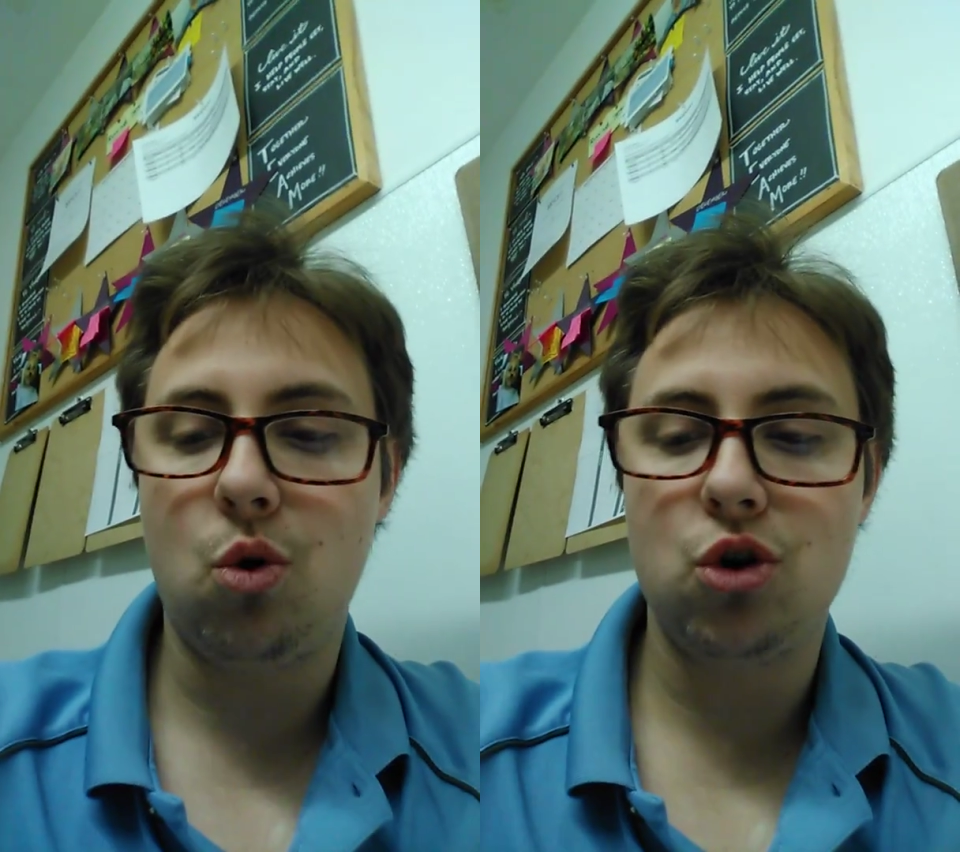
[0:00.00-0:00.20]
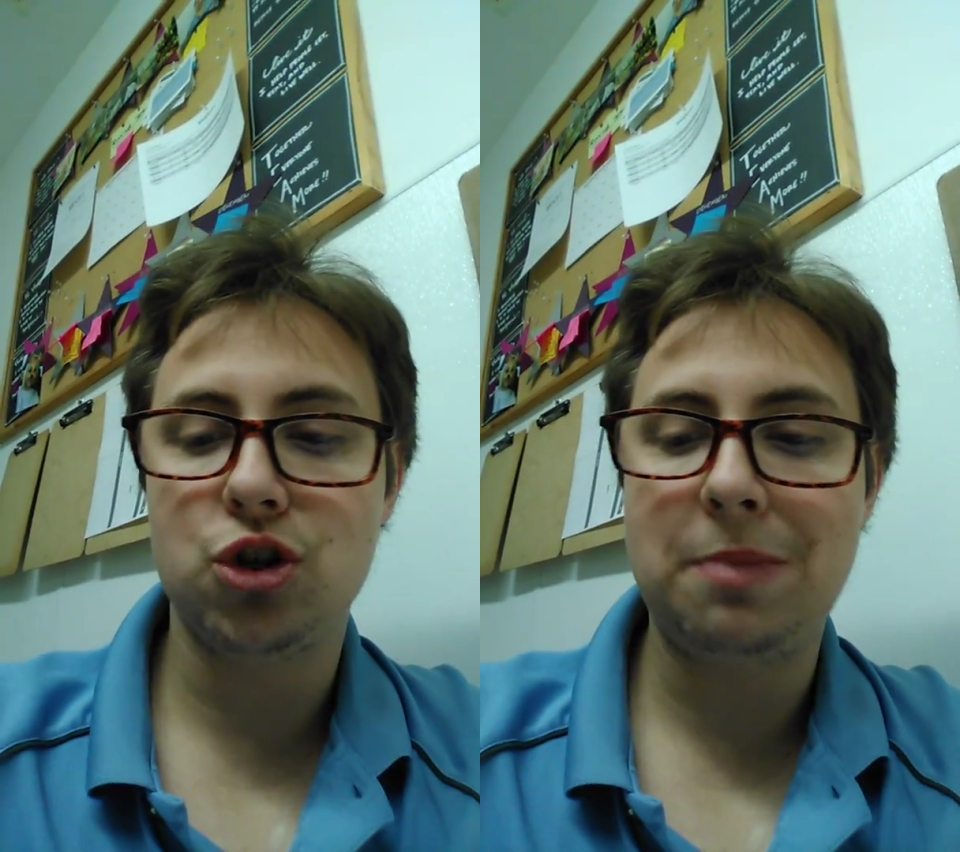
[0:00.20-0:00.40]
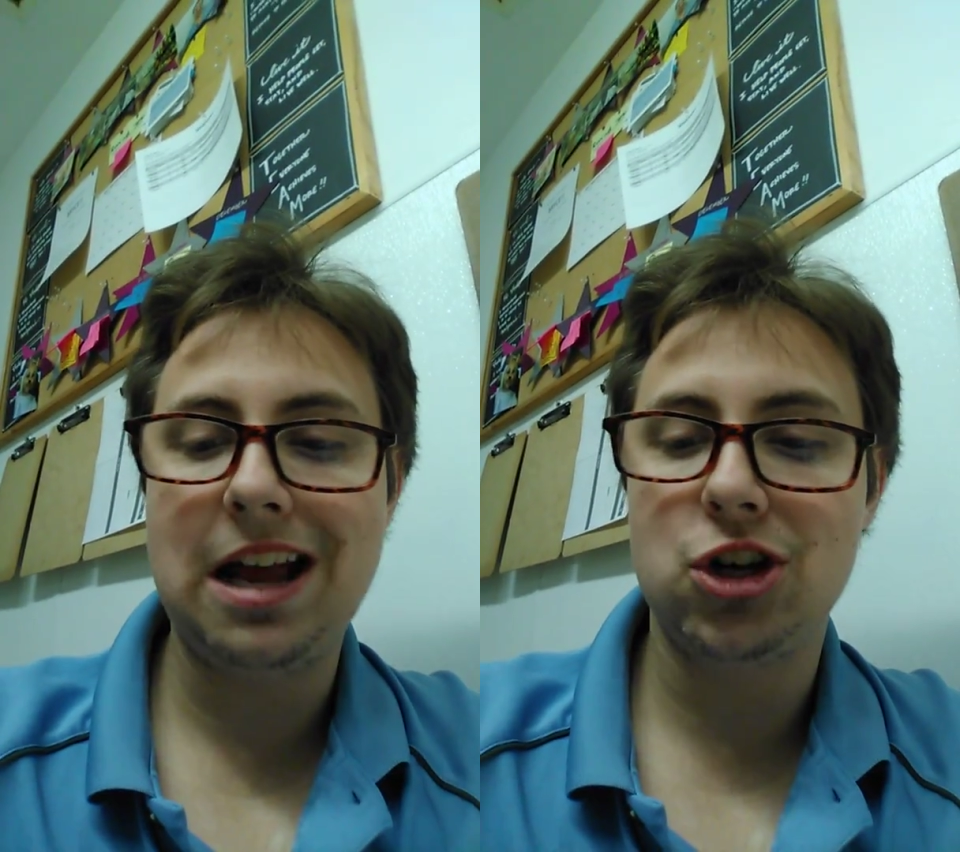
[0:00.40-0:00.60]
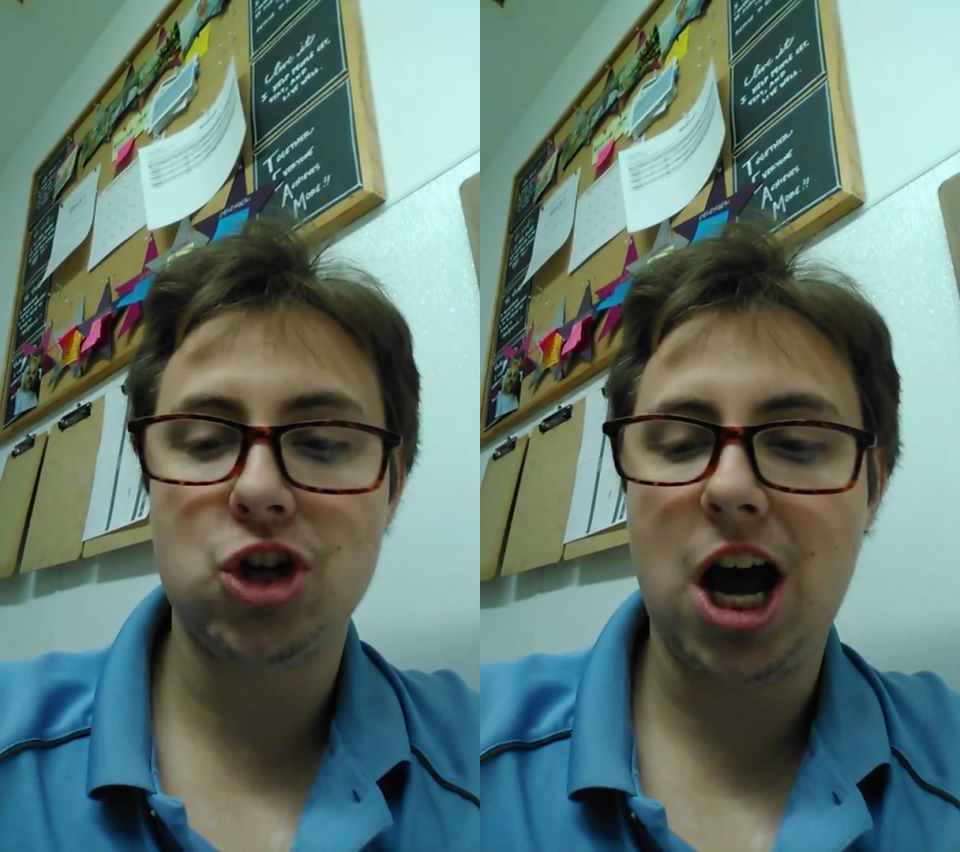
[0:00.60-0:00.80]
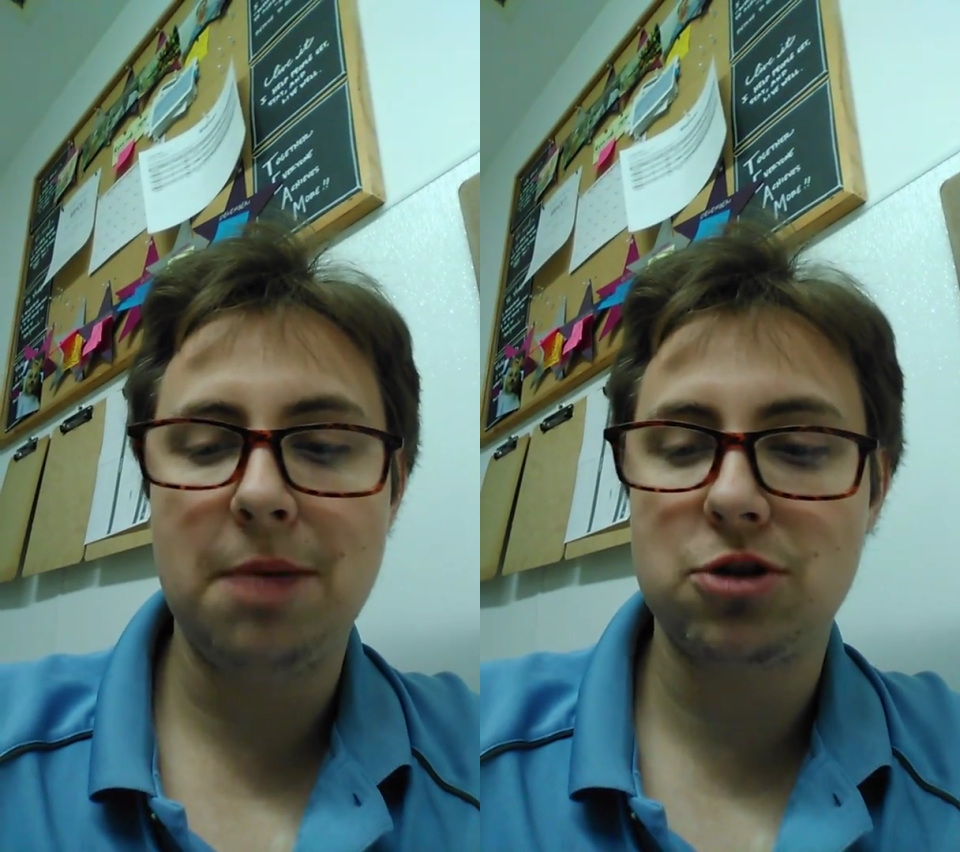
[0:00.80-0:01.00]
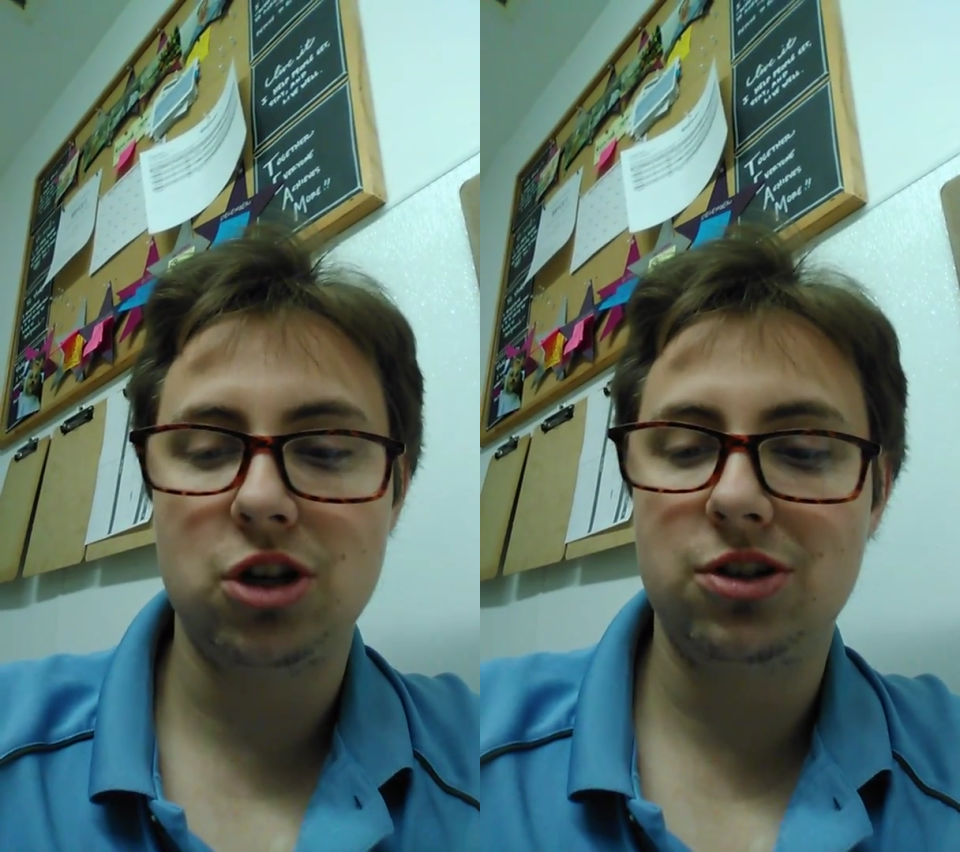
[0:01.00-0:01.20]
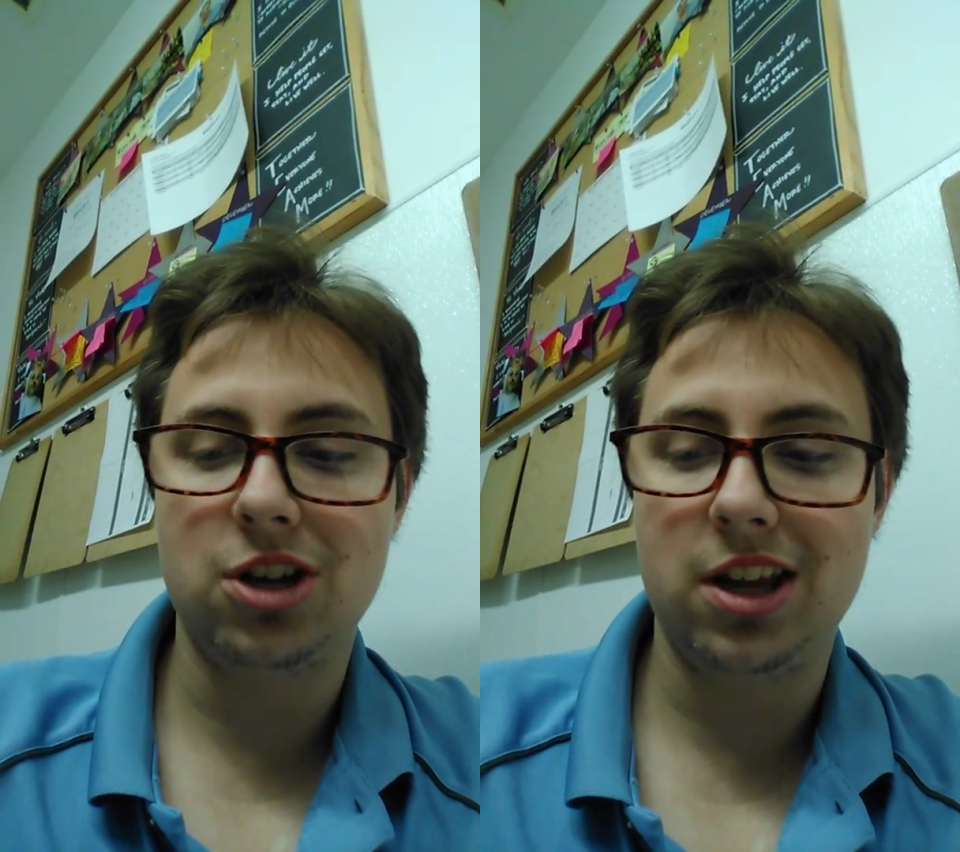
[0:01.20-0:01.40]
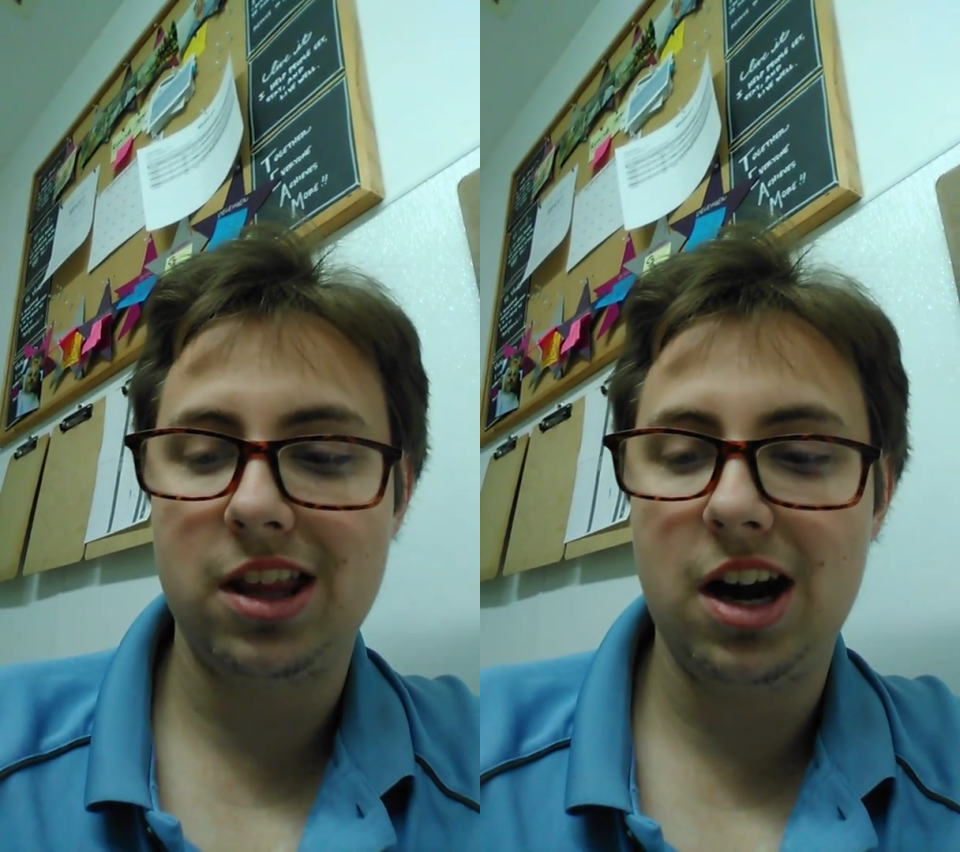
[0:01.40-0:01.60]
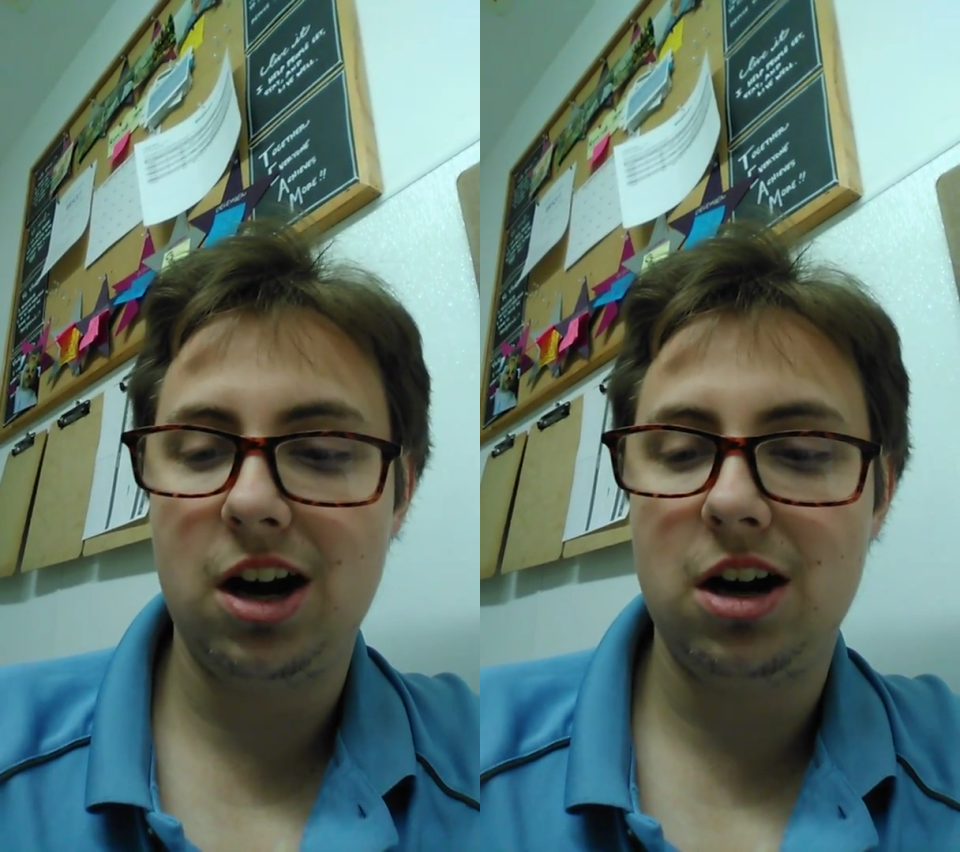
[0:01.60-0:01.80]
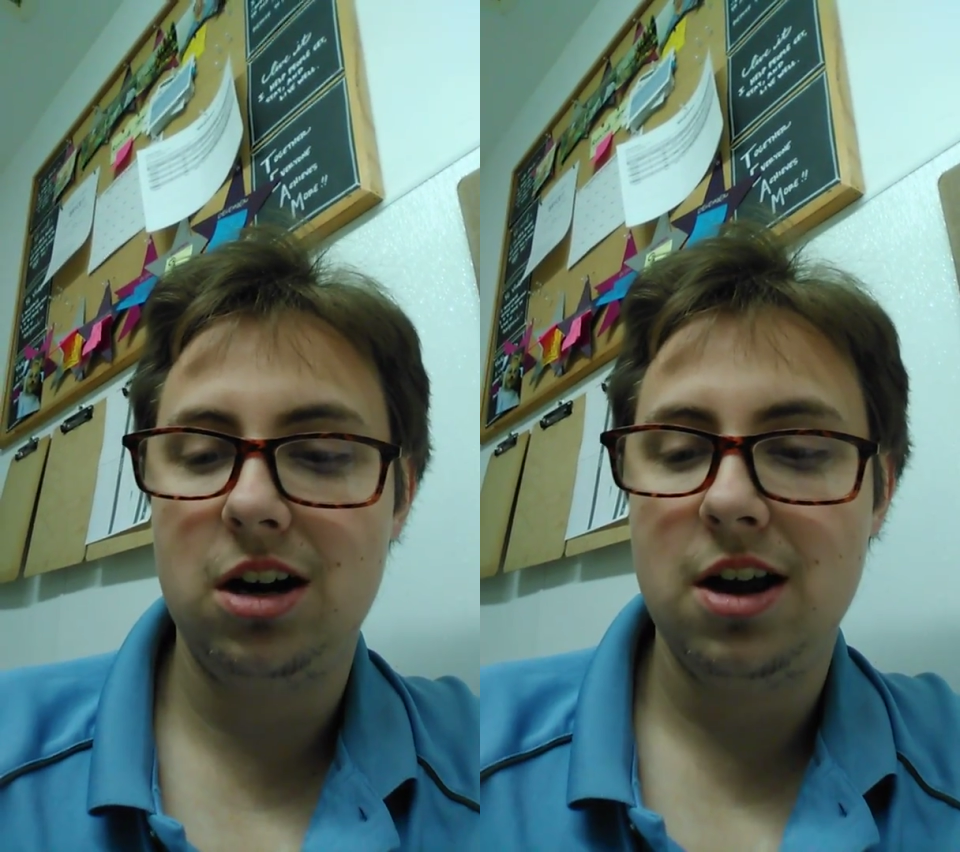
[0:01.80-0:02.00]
or Spanish options on there.